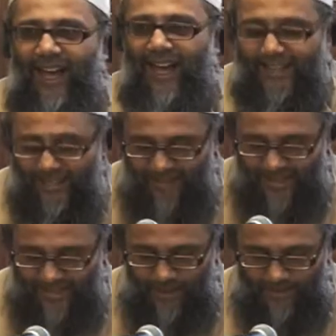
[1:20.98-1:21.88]
And he
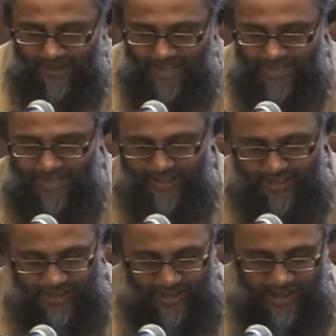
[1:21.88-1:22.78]
made a supplication,
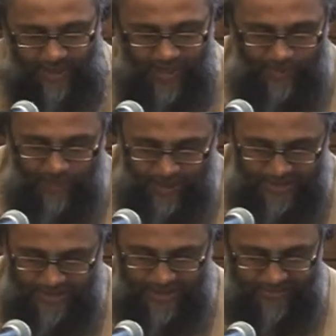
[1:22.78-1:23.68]

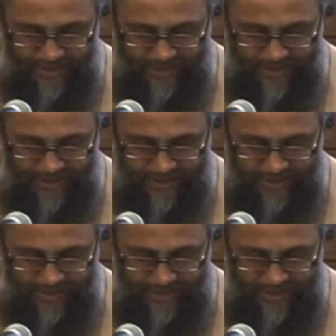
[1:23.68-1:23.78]
word to the